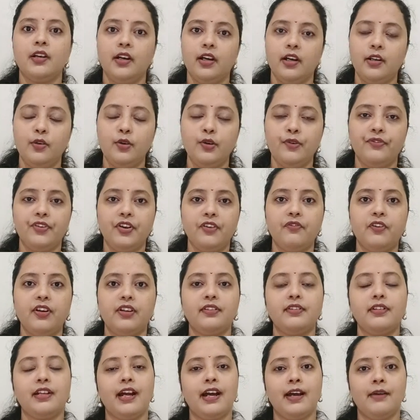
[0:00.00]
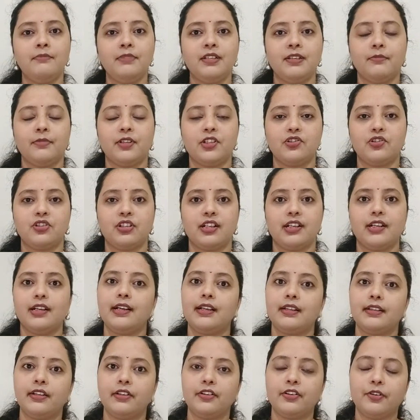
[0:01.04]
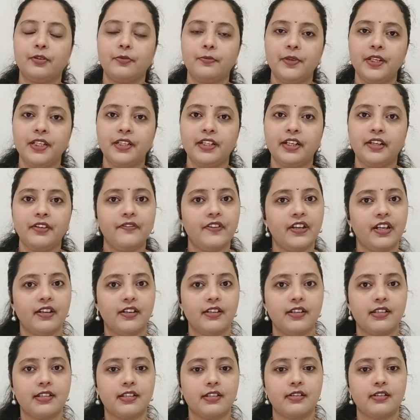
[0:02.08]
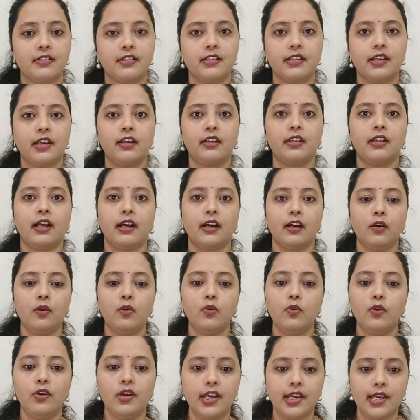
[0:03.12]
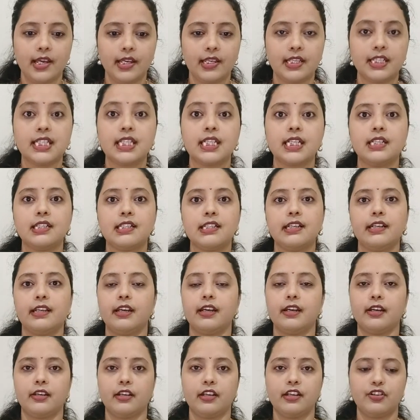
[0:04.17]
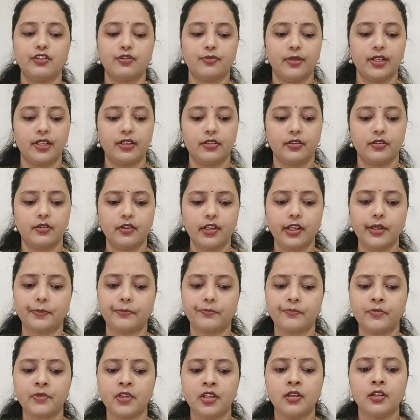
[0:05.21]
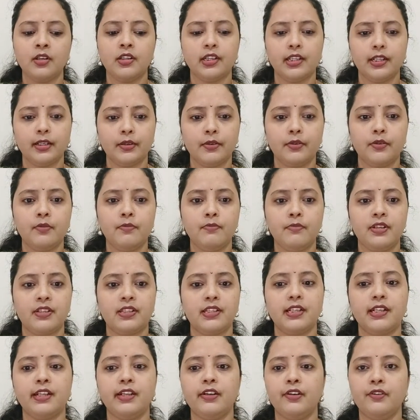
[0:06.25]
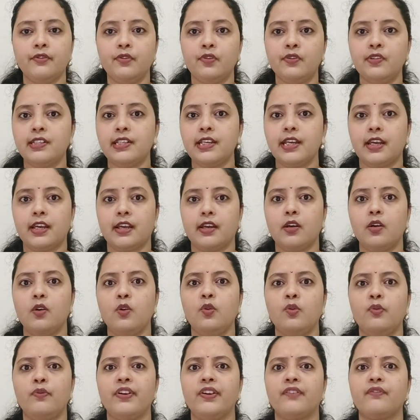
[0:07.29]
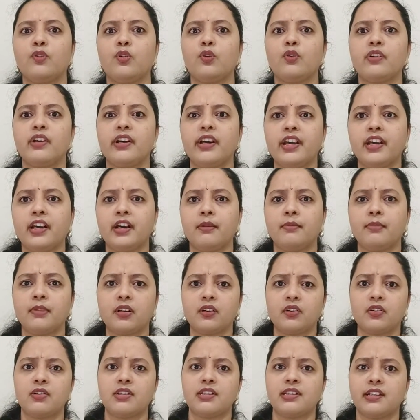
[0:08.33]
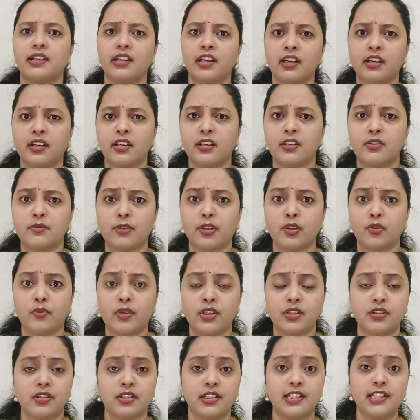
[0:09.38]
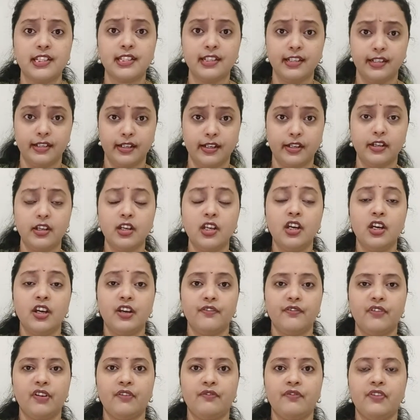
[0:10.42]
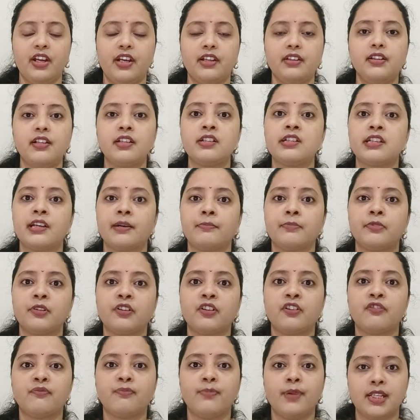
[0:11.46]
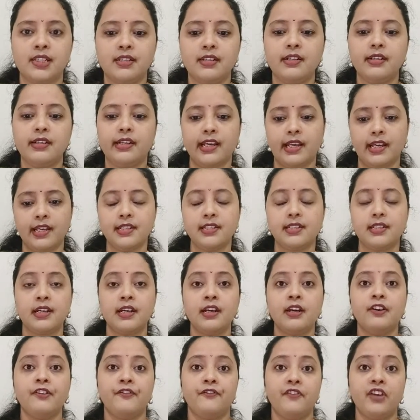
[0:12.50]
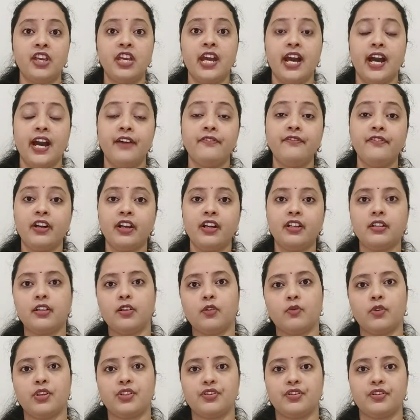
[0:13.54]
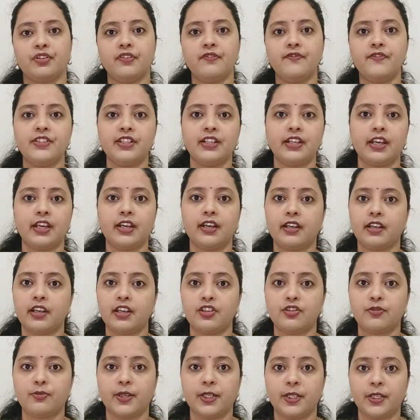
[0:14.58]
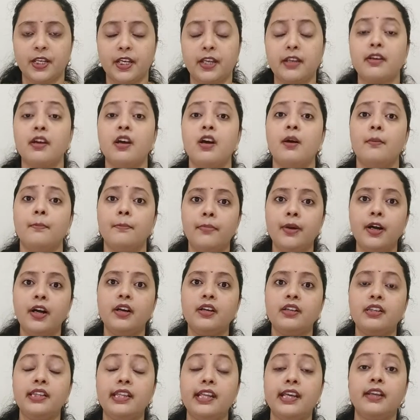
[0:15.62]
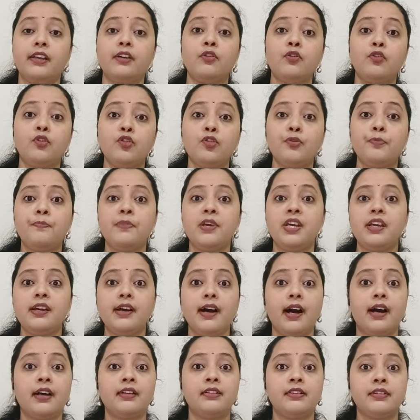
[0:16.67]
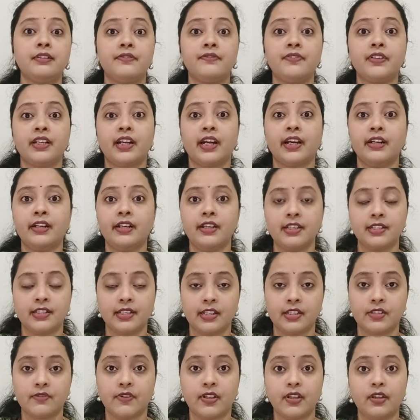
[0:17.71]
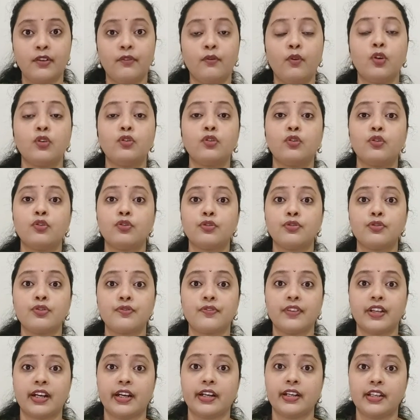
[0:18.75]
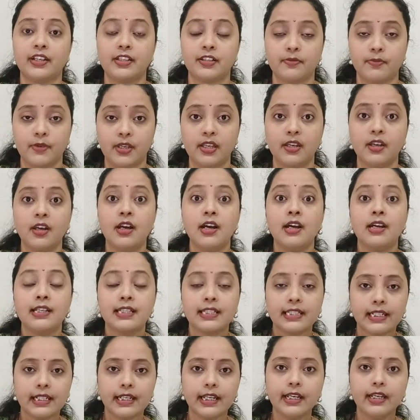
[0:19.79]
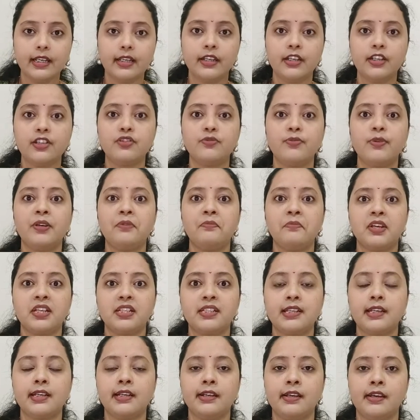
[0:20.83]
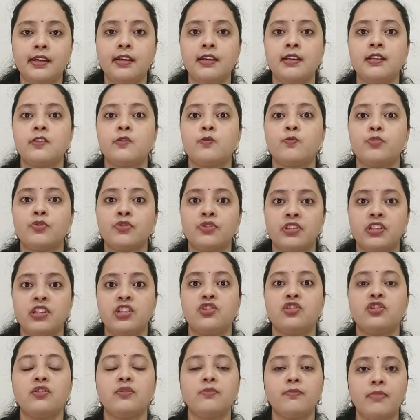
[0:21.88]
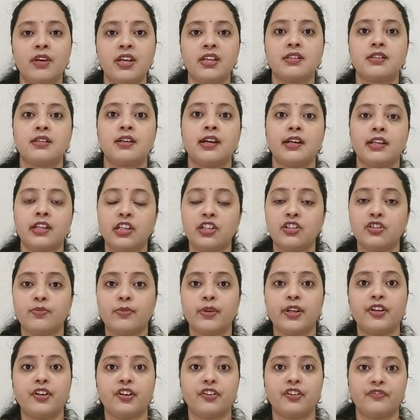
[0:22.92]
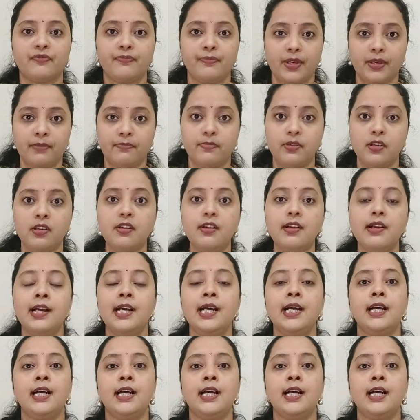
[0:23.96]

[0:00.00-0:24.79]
Hello everyone, I am Samiksha and the topic that we are discussing now is sitting arrangement. Okay, now basically would say, oh, we have already come across sitting arrangement questions, isn't it? We have done the chapter of puzzle test, we have done a question of sitting arrangement there. But there could be other varieties as well. Now, what could those varieties be? Sitting arrangement basically is position based arrangement of people.